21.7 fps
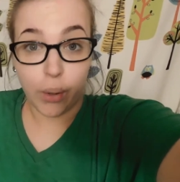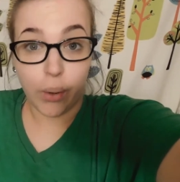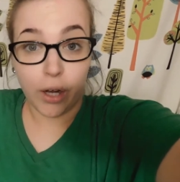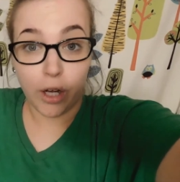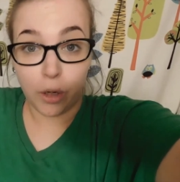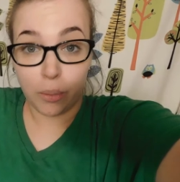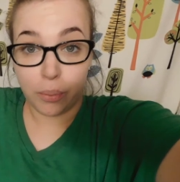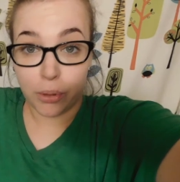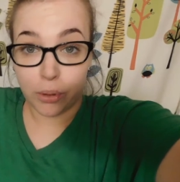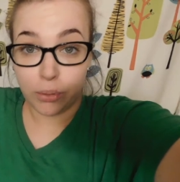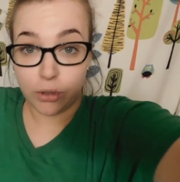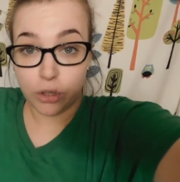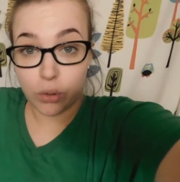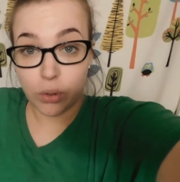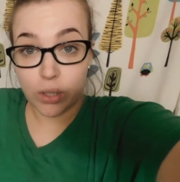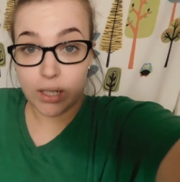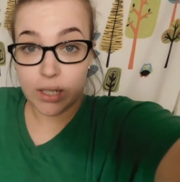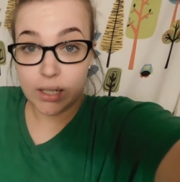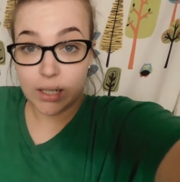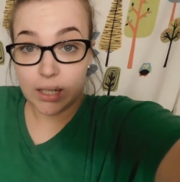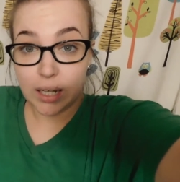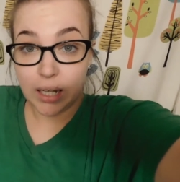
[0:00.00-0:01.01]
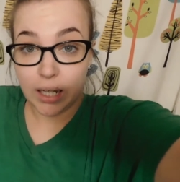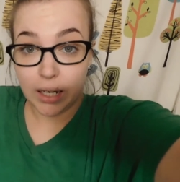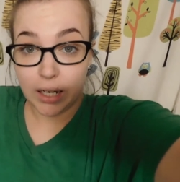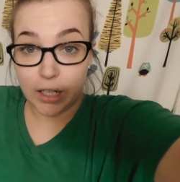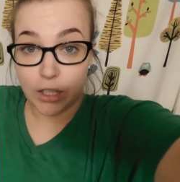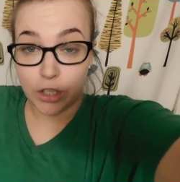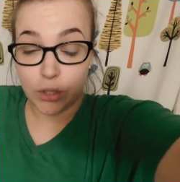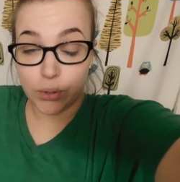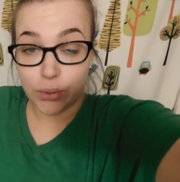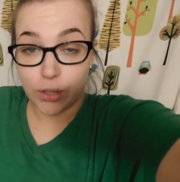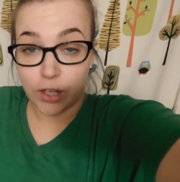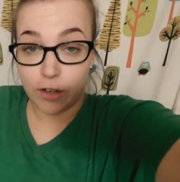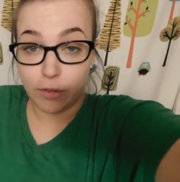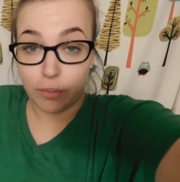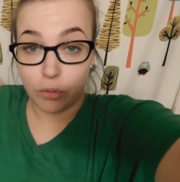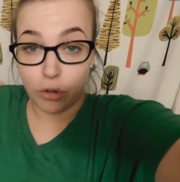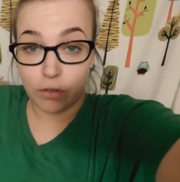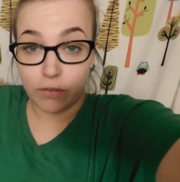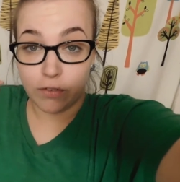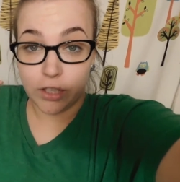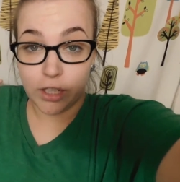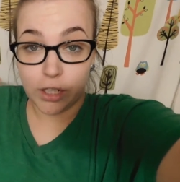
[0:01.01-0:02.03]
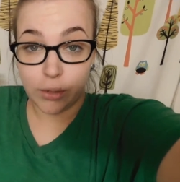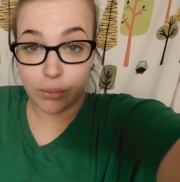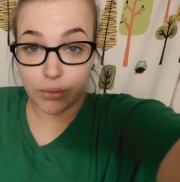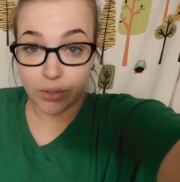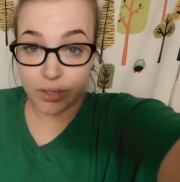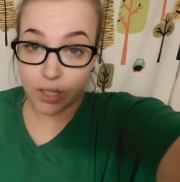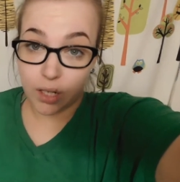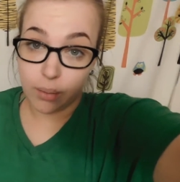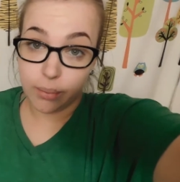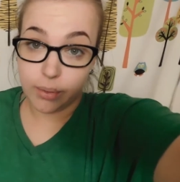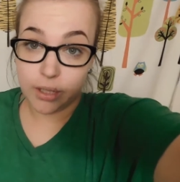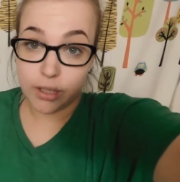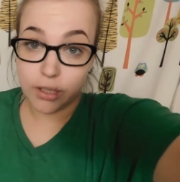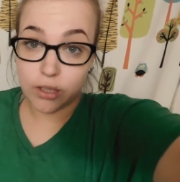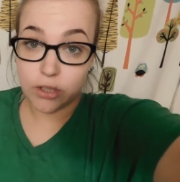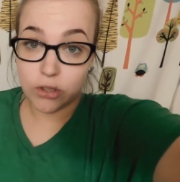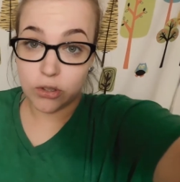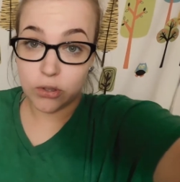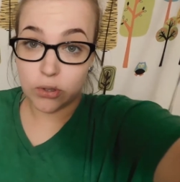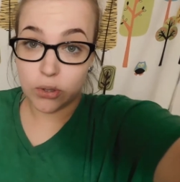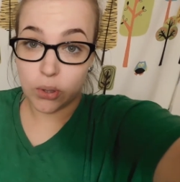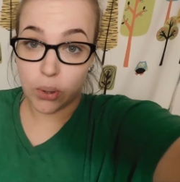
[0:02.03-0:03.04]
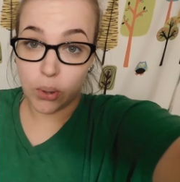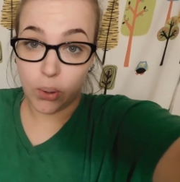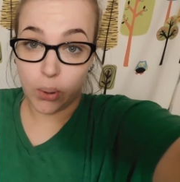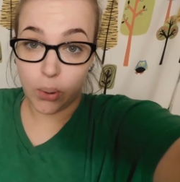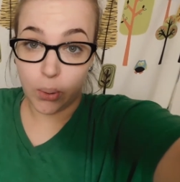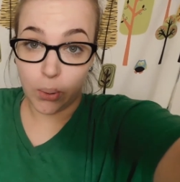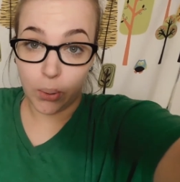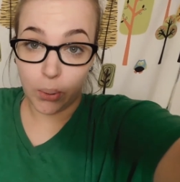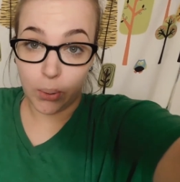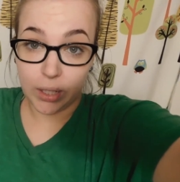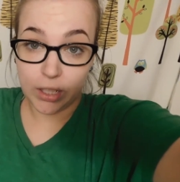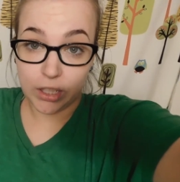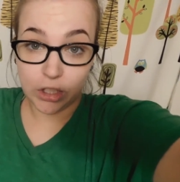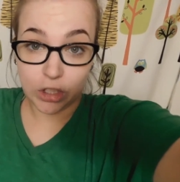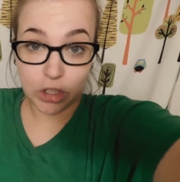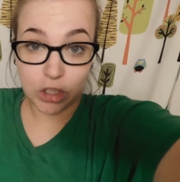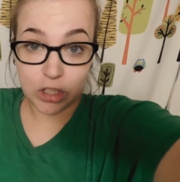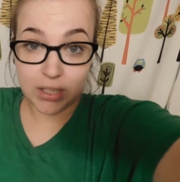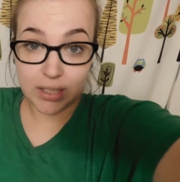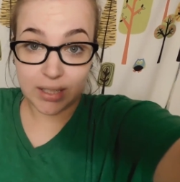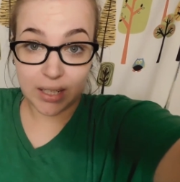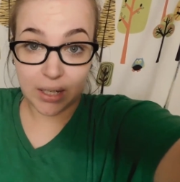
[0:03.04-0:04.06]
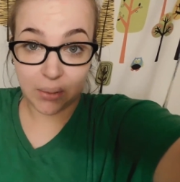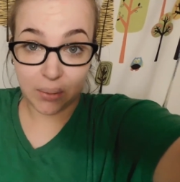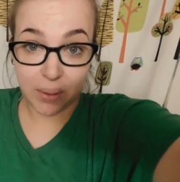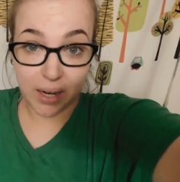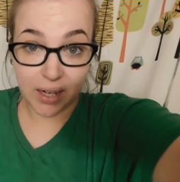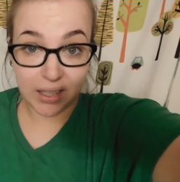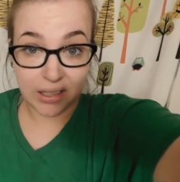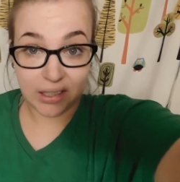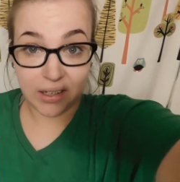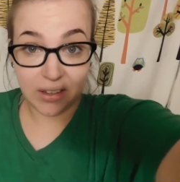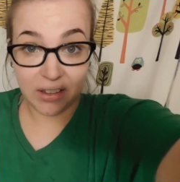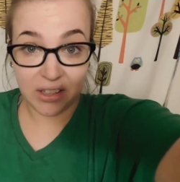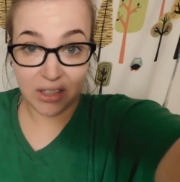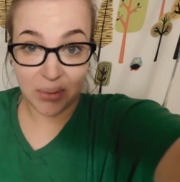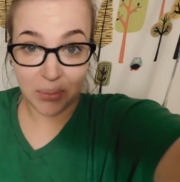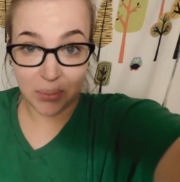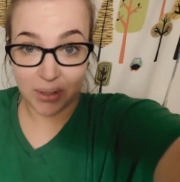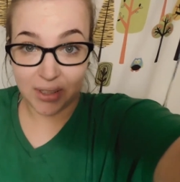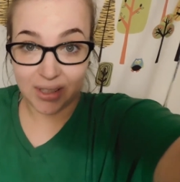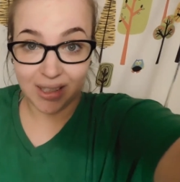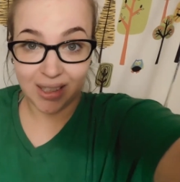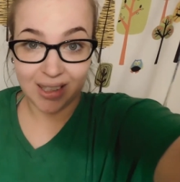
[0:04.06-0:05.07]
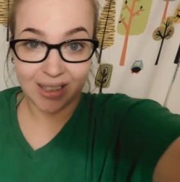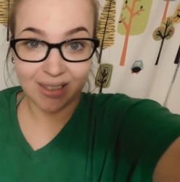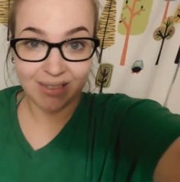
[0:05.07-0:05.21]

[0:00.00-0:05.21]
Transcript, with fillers: I hope you enjoy it, and I do have more videos coming, so let's just get right into this one.